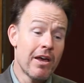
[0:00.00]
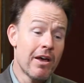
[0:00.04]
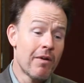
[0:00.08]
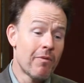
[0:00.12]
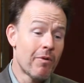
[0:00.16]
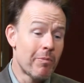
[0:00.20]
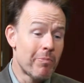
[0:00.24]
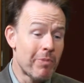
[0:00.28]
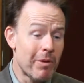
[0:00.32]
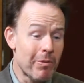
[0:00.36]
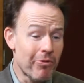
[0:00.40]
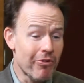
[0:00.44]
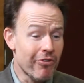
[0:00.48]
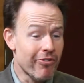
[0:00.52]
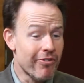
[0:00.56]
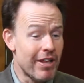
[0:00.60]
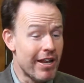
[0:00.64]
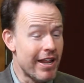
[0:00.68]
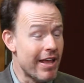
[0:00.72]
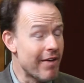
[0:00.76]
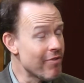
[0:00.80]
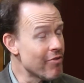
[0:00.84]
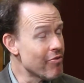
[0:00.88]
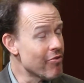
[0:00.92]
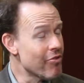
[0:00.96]
when people said,
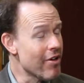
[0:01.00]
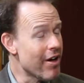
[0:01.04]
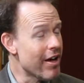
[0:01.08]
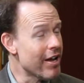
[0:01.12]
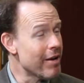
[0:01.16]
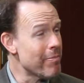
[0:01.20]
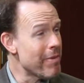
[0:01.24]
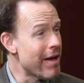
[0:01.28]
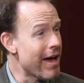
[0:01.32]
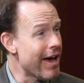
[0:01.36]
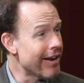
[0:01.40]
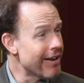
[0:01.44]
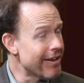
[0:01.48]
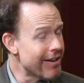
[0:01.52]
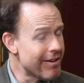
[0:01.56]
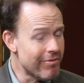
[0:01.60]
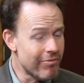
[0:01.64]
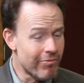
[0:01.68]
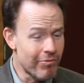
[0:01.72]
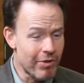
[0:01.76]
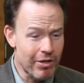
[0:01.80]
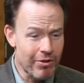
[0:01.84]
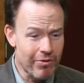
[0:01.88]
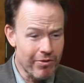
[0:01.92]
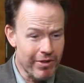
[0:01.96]
have you thought about it?
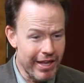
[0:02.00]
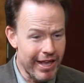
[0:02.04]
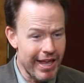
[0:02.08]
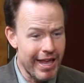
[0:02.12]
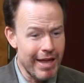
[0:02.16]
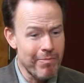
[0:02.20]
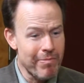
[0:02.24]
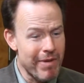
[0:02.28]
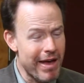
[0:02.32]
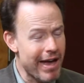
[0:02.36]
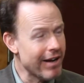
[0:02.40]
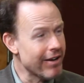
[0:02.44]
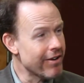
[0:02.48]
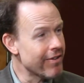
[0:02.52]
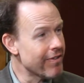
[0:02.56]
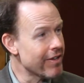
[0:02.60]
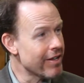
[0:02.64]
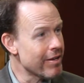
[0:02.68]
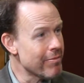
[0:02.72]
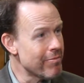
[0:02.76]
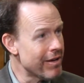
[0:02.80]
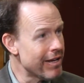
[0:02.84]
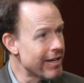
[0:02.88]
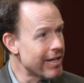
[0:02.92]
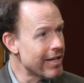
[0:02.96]
We came back to the
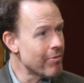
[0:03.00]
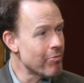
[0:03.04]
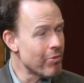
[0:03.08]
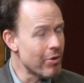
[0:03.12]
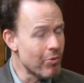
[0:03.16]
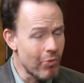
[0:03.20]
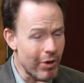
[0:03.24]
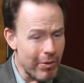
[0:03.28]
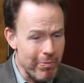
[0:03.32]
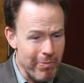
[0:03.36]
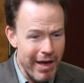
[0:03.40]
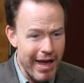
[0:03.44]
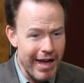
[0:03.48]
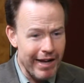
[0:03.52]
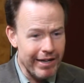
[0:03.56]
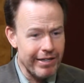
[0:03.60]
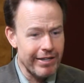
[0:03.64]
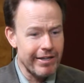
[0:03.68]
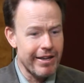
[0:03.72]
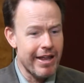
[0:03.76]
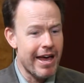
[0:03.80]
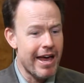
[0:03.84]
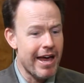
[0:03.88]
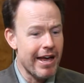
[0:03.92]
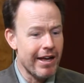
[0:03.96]
committee, we went back to
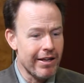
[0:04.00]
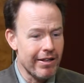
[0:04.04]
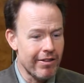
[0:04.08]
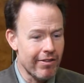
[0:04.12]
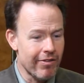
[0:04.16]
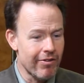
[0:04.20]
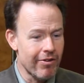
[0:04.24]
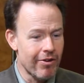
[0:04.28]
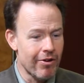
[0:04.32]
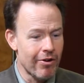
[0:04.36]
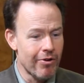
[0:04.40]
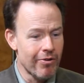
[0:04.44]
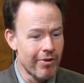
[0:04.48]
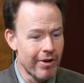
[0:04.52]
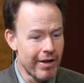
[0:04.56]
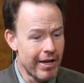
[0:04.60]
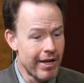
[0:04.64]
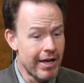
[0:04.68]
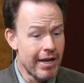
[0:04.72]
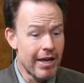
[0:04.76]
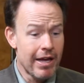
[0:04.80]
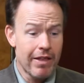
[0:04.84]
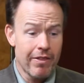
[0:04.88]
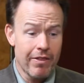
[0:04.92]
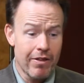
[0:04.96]
DAC, and so
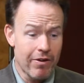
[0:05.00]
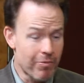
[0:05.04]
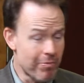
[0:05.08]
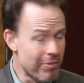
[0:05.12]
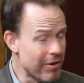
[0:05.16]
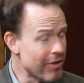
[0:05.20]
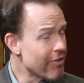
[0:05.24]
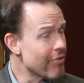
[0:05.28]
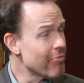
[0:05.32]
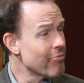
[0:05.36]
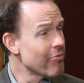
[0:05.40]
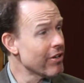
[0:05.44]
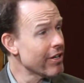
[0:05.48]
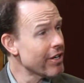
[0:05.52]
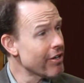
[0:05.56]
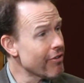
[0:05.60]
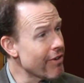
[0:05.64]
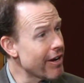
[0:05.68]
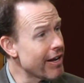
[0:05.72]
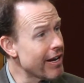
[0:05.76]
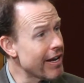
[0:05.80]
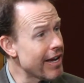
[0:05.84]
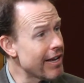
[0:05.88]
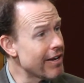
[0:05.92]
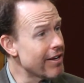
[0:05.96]
there have been some really
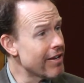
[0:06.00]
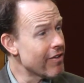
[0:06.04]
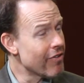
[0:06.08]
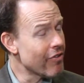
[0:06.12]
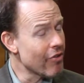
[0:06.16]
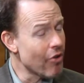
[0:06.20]
great ideas.